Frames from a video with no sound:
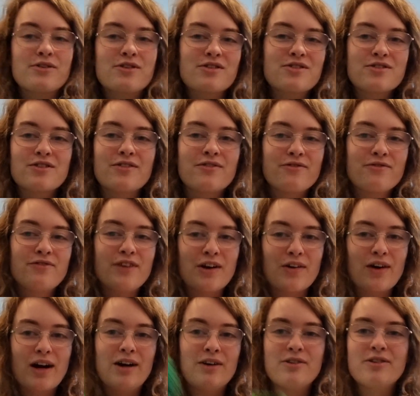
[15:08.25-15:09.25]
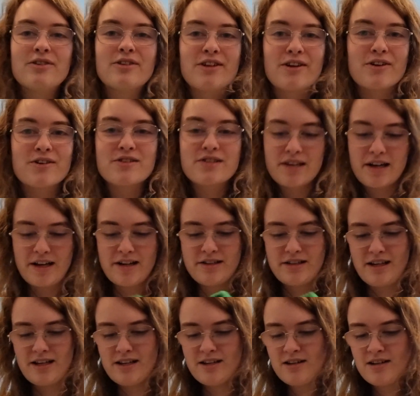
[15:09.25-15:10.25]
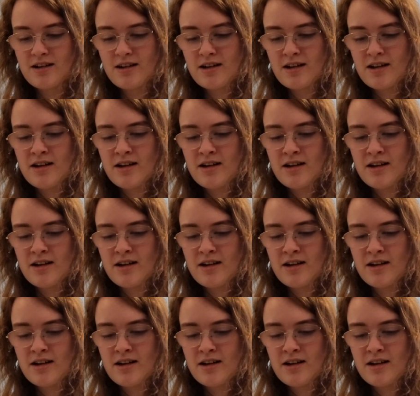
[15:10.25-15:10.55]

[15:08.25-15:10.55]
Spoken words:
just to figure out their sizing.